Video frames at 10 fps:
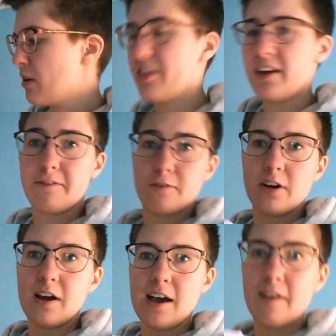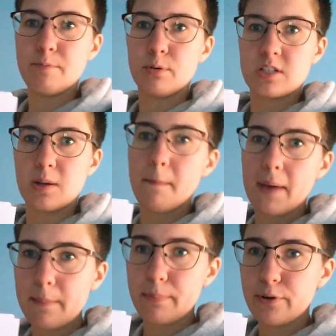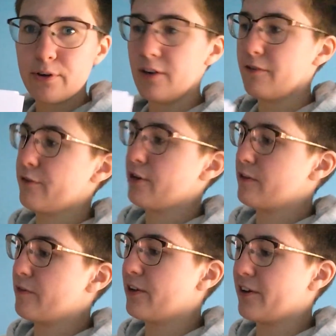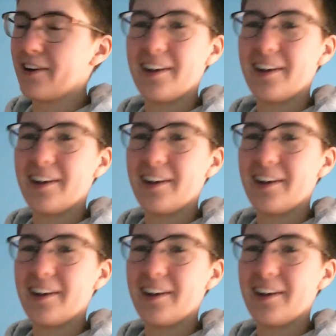And therefore, I've put some paper in front of the